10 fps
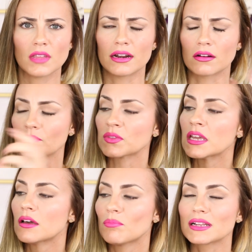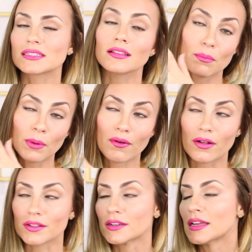I don't know, but it's a light brown
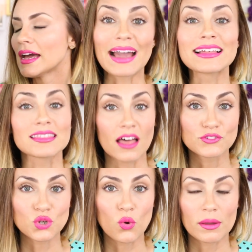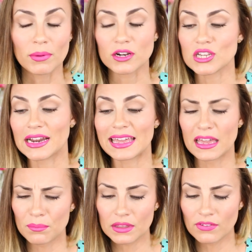color. I love Tory Burch, and I
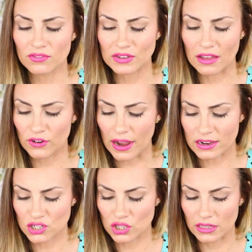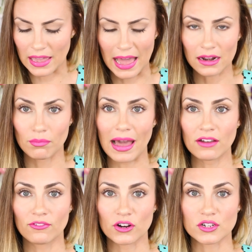can't believe I've never actually had a
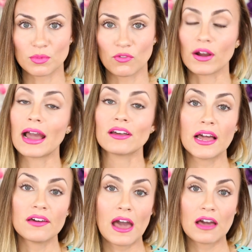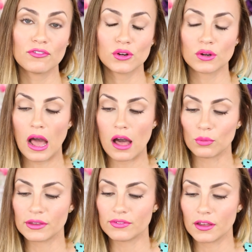bag of hers before. I have her
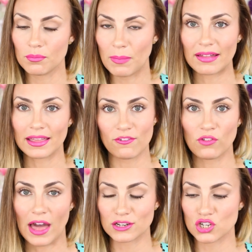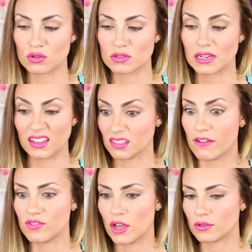Reva ballet flat shoes, and I
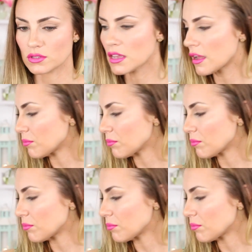love those.